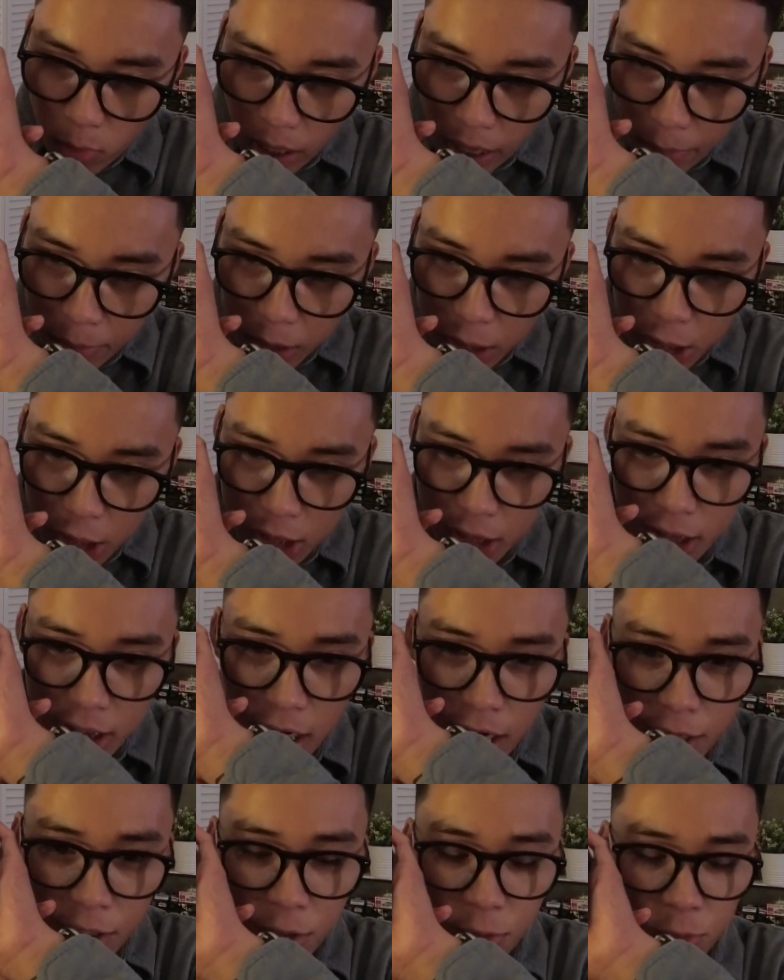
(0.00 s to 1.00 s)
How much is
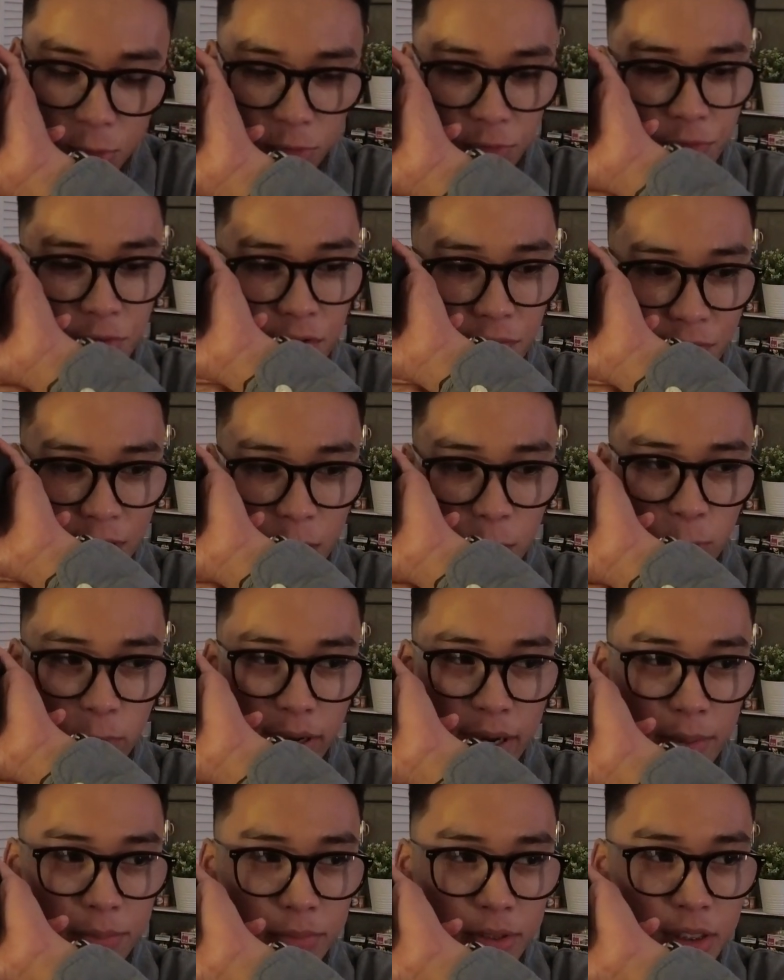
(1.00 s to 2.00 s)
950
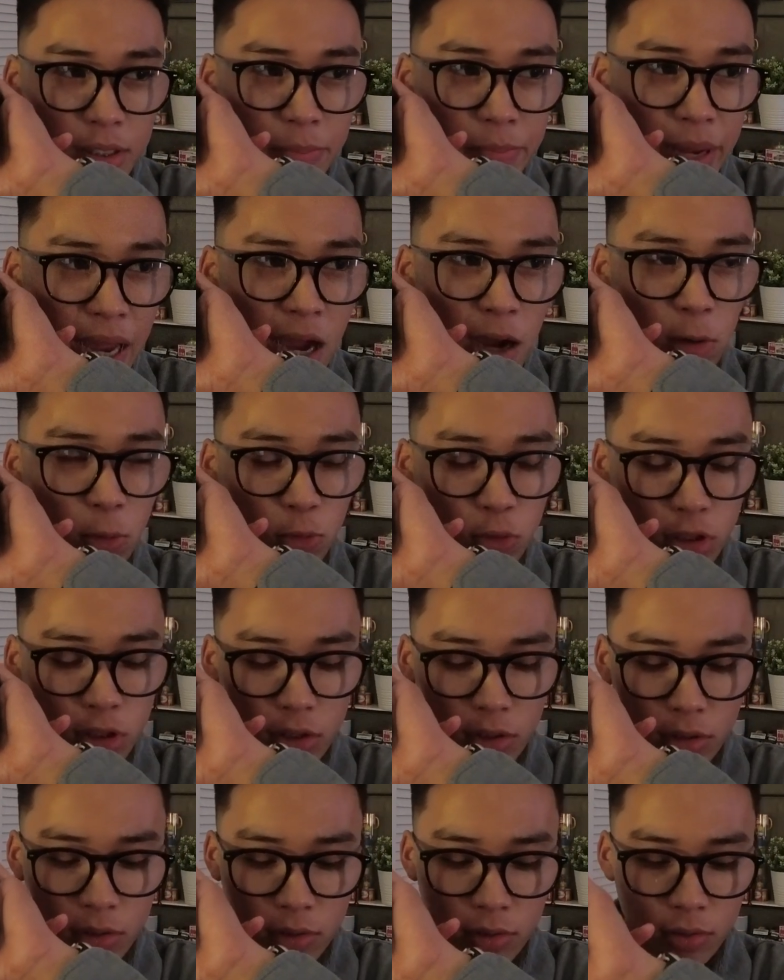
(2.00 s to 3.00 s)
grams to
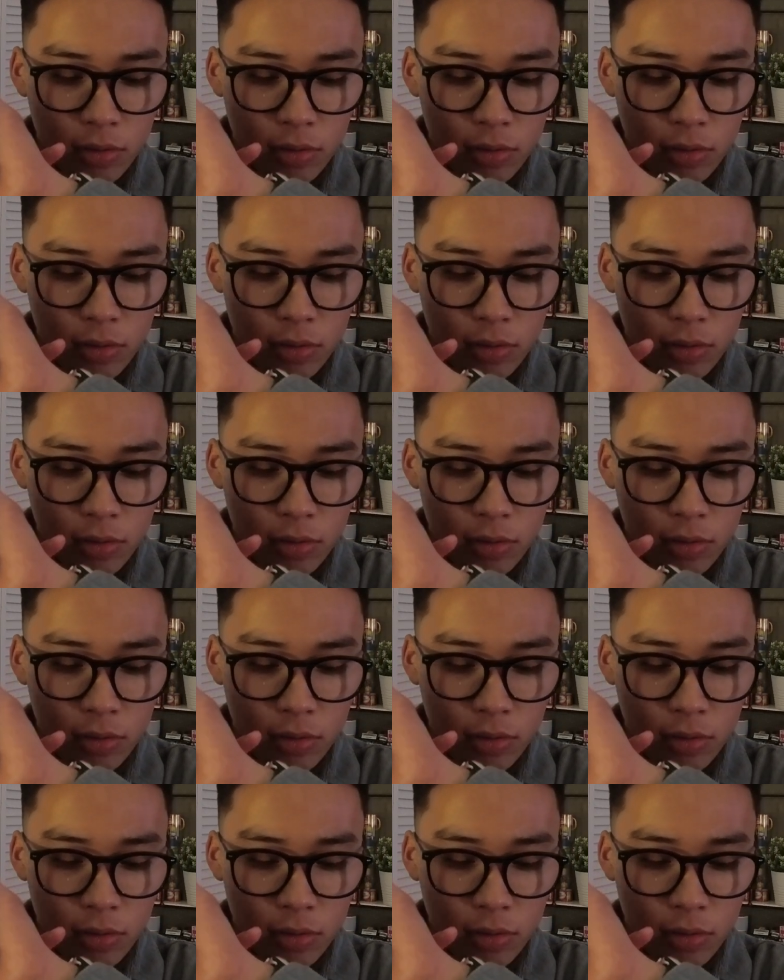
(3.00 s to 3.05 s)
pounds?